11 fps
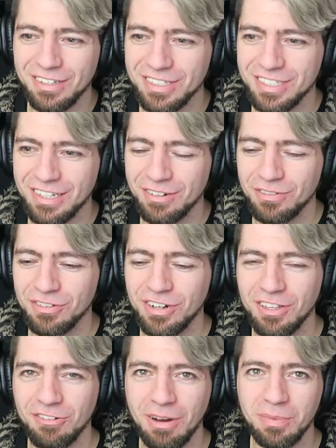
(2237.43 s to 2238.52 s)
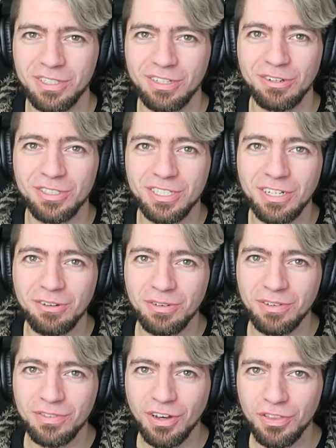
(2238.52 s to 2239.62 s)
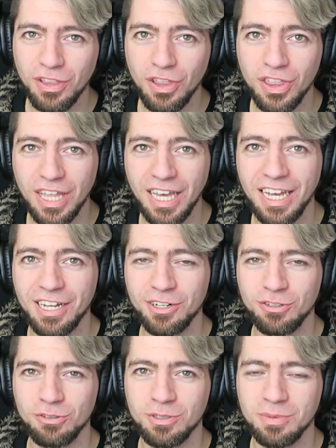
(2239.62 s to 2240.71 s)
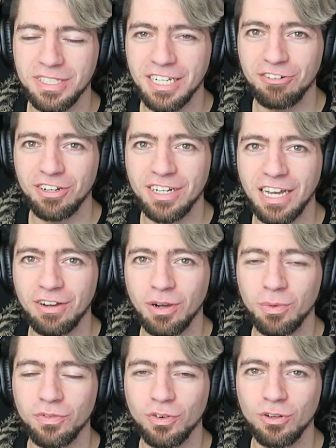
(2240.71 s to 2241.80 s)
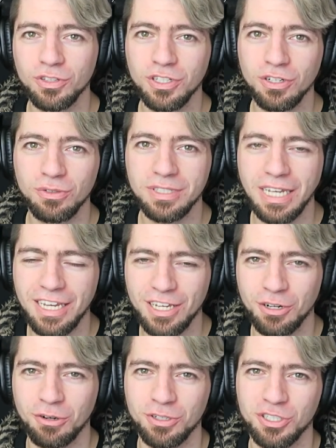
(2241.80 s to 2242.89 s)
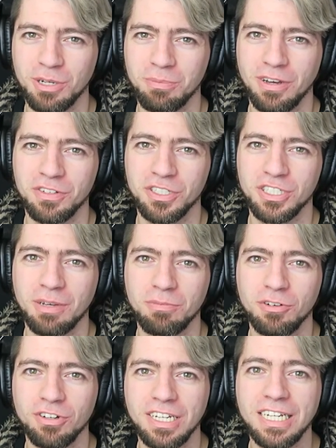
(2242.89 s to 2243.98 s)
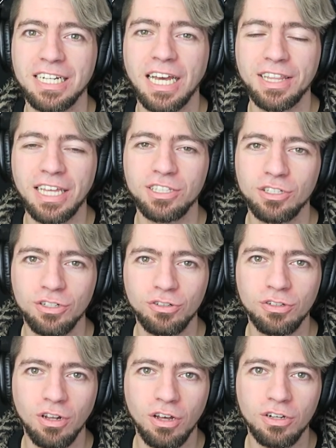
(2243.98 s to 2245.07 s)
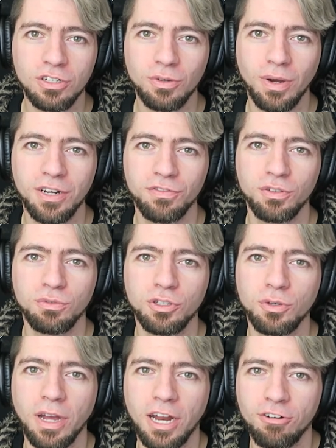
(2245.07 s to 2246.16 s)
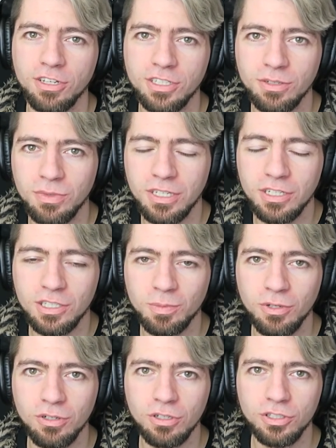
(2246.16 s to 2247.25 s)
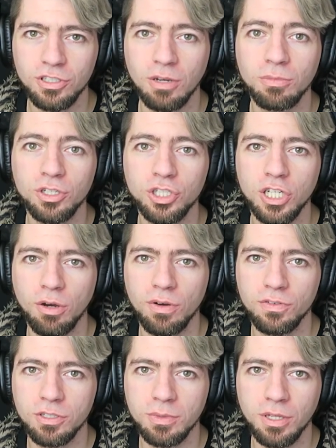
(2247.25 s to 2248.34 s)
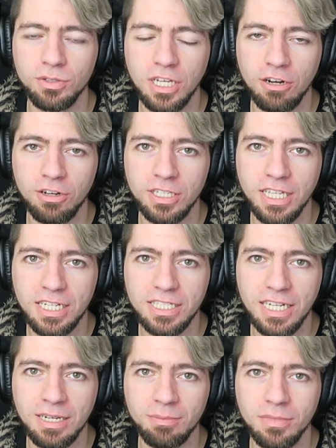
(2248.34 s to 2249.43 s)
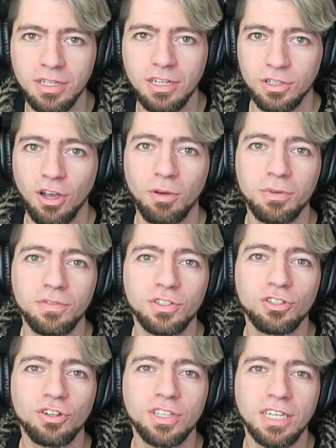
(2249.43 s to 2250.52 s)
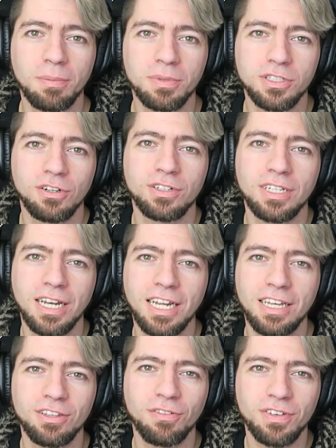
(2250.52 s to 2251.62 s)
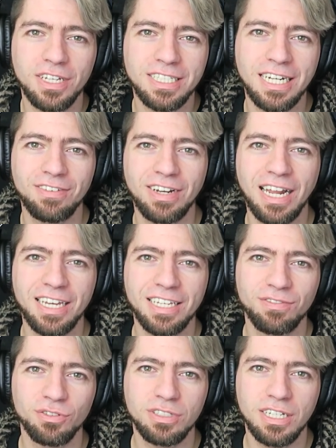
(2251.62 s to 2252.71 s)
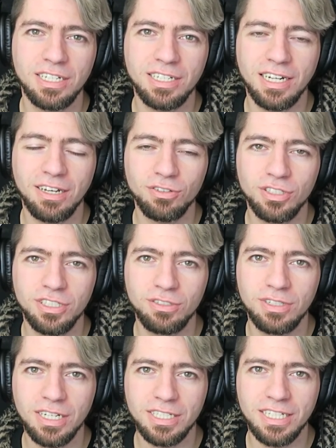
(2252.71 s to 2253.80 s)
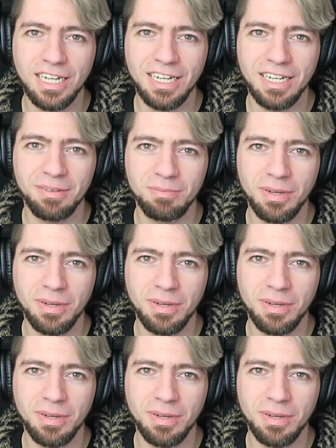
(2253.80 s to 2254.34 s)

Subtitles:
us done for another episode. So, we've got the 3rd huge materia now, and we've also taken ownership of a submarine, and that's going to unlock quite a few new areas that we can explore. So, I'm going to show off some of those areas next time. So, I hope you've enjoyed the episode. Don't forget to leave a like if you did, and I'll see you next time.